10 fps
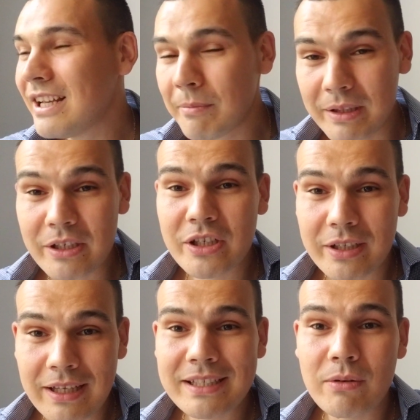But this
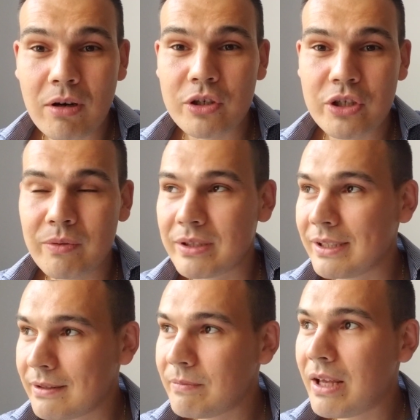chick, that's how hot she was.
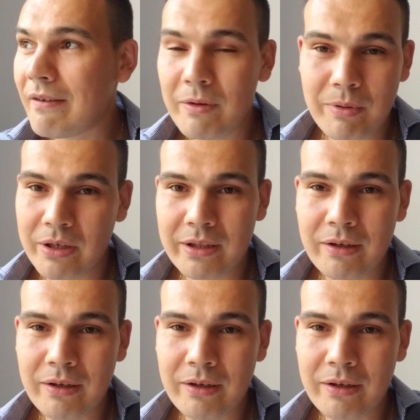Like, everybody